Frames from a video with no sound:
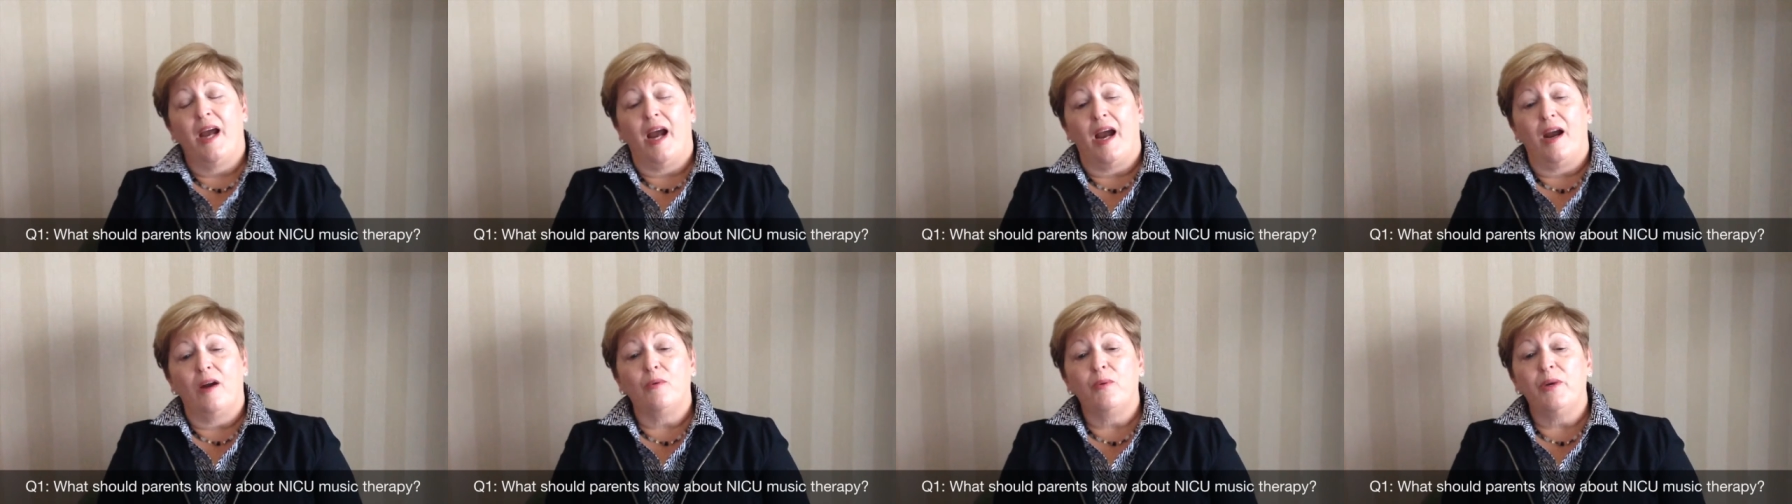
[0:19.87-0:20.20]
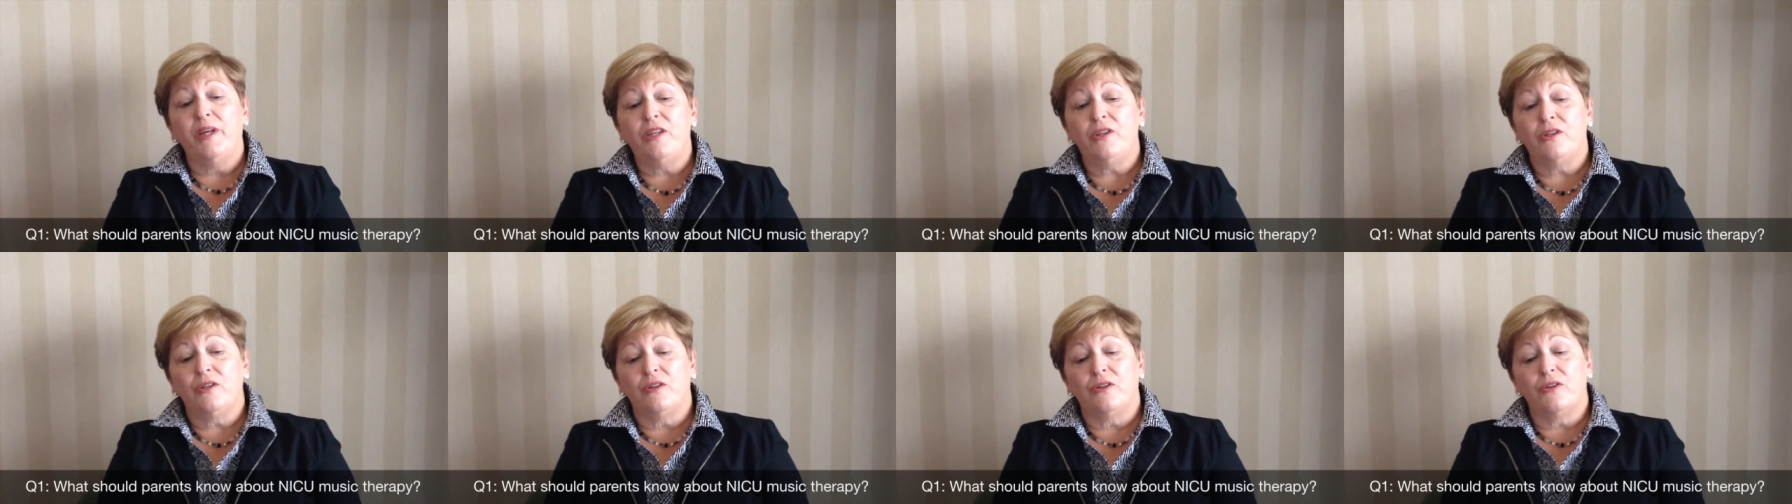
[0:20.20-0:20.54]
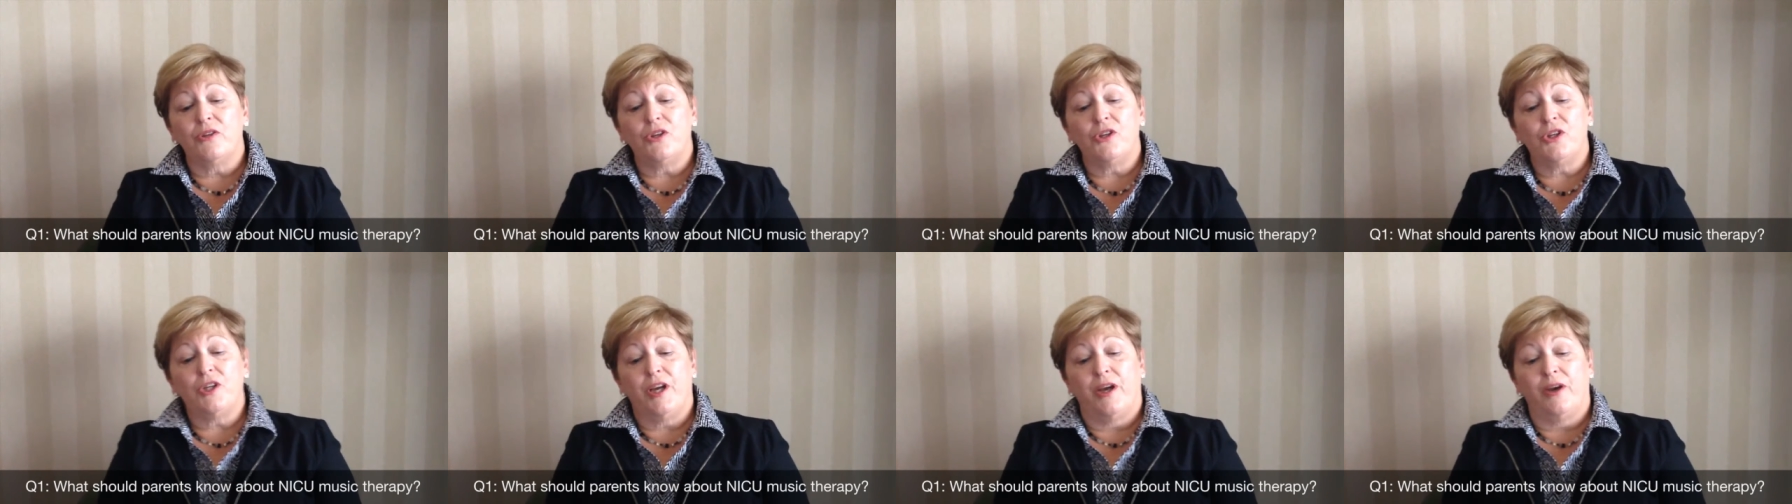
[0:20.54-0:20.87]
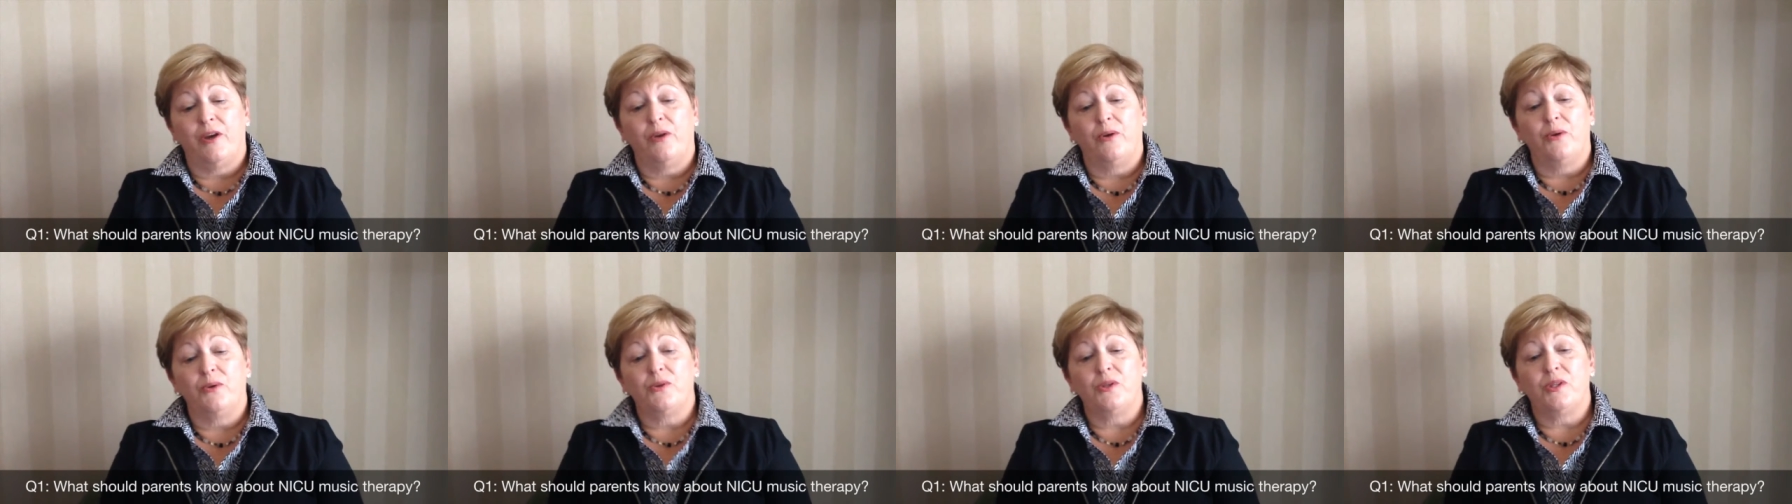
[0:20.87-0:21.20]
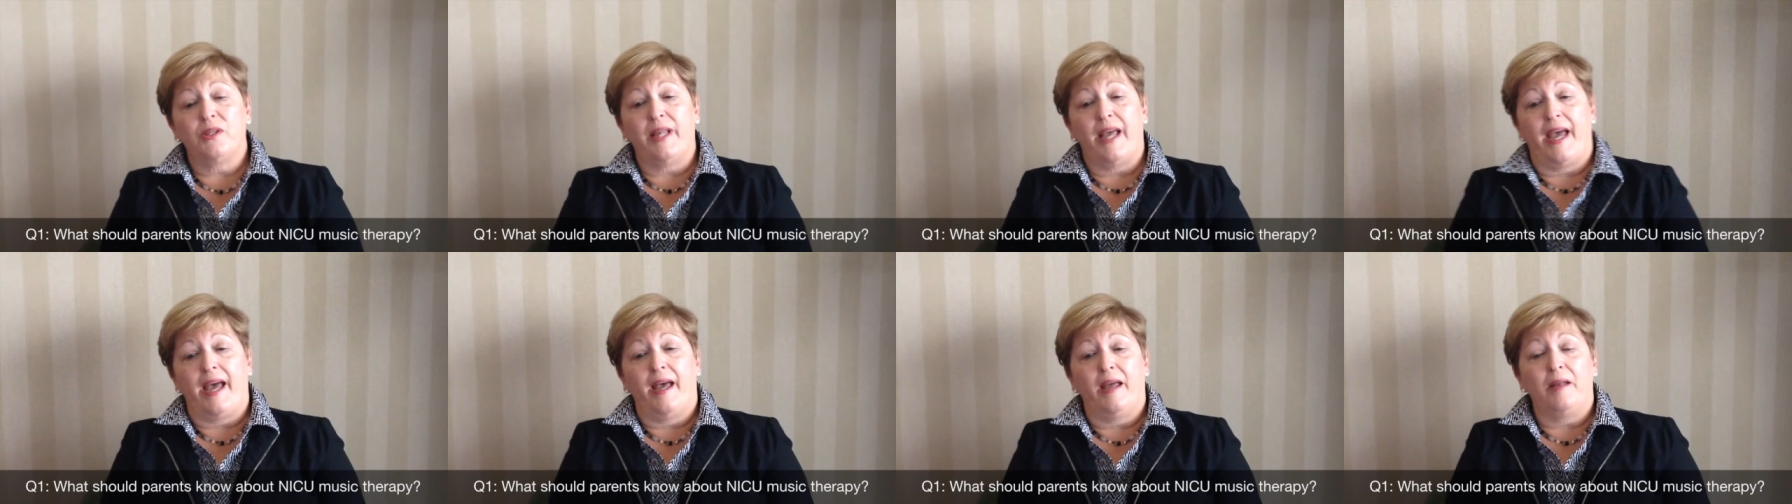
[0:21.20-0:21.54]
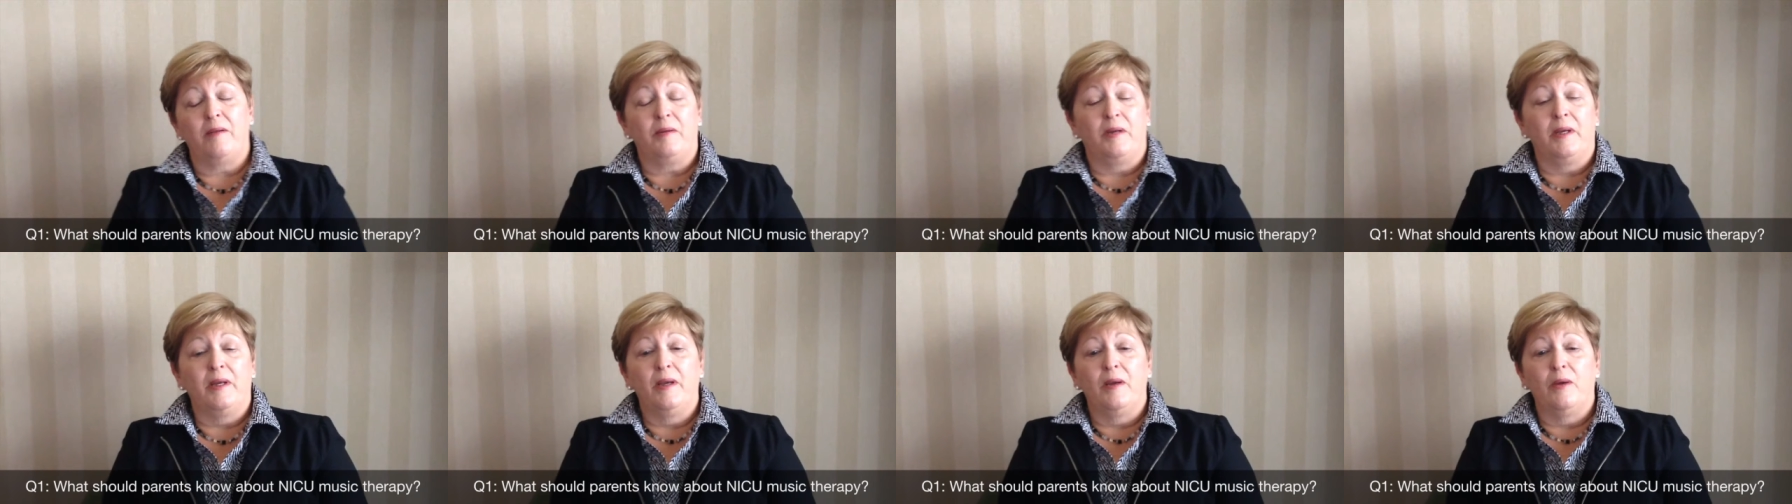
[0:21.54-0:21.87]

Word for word: Our research shows that